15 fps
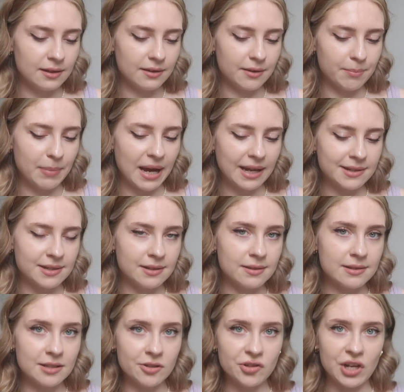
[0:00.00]
the
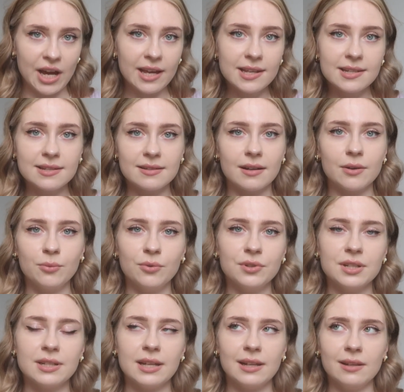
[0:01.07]
pattern suggests. I
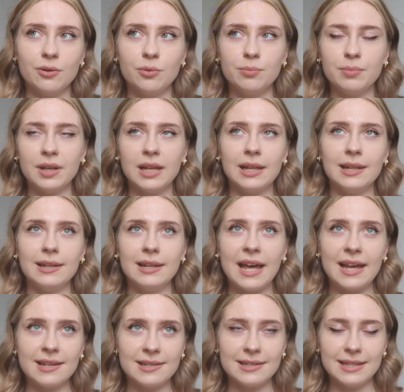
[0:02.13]
wanted a little bit
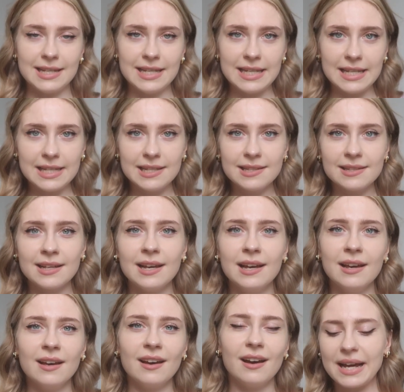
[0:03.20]
less ease.
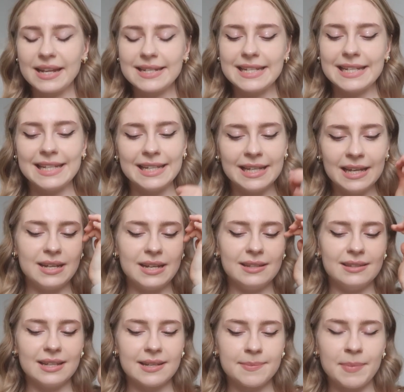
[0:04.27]
Maddie
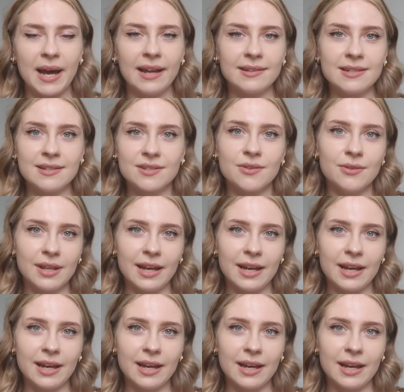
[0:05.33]
made this pattern so